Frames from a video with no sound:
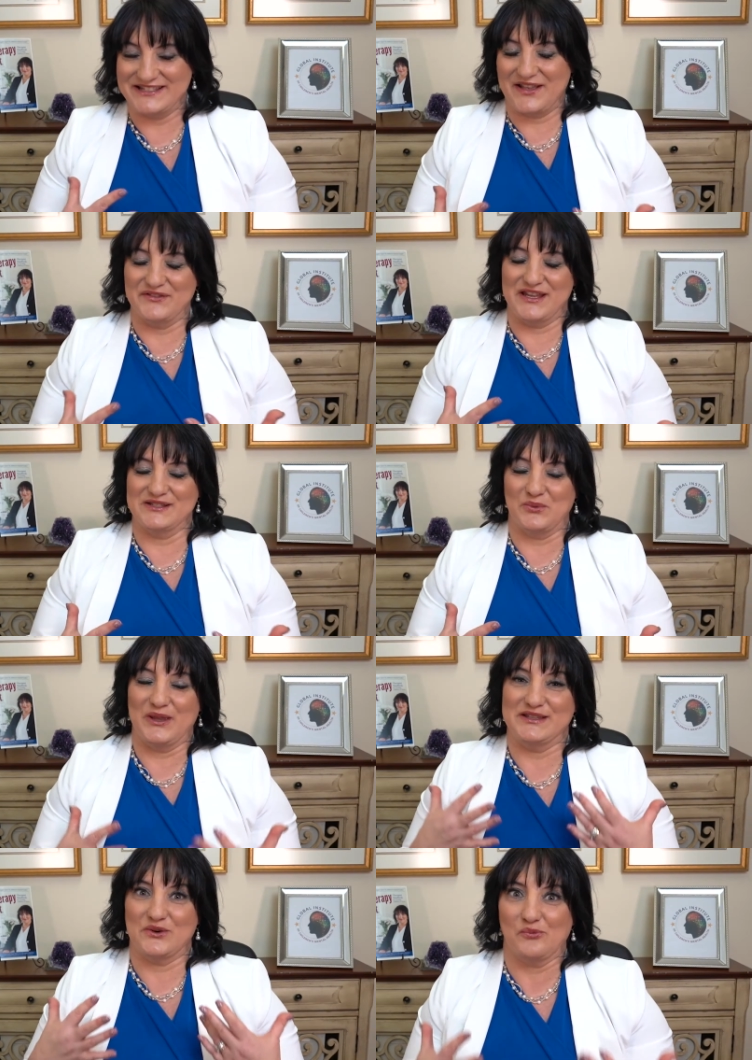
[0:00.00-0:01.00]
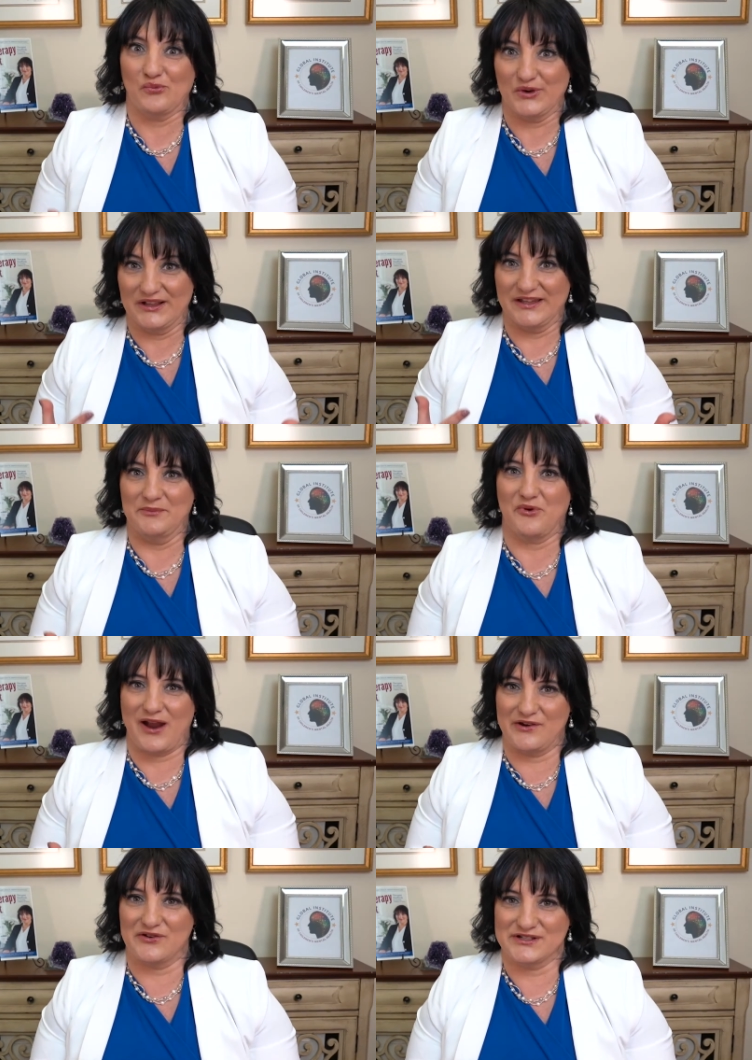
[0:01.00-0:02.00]
7 days a week to really
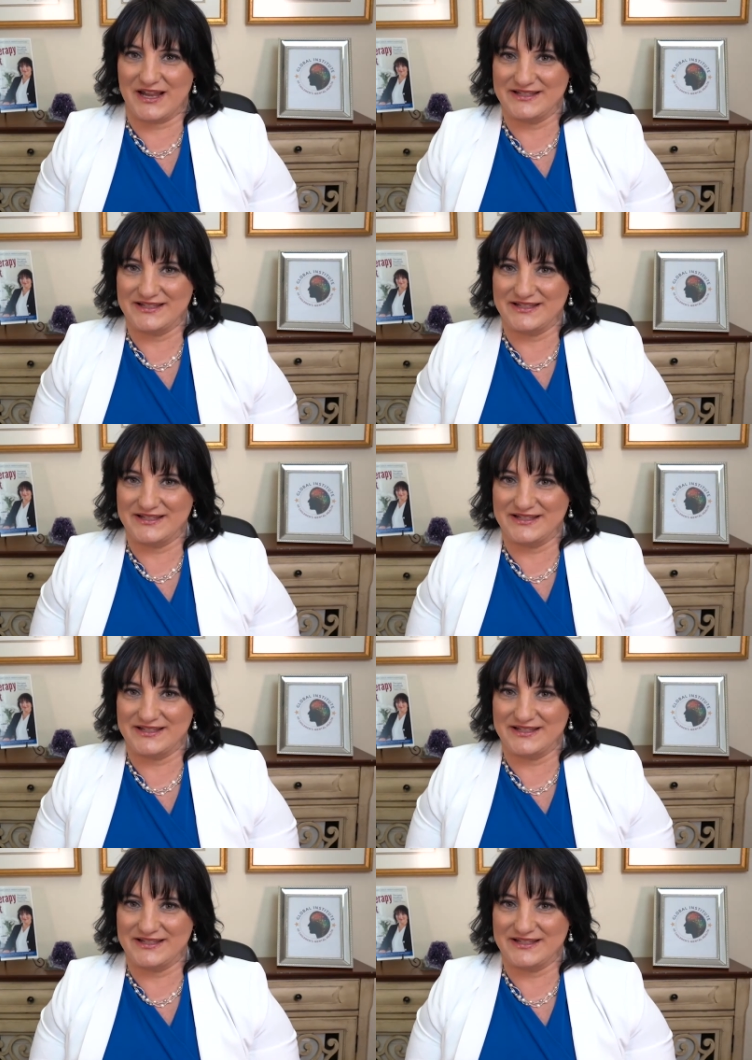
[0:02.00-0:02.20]
prioritize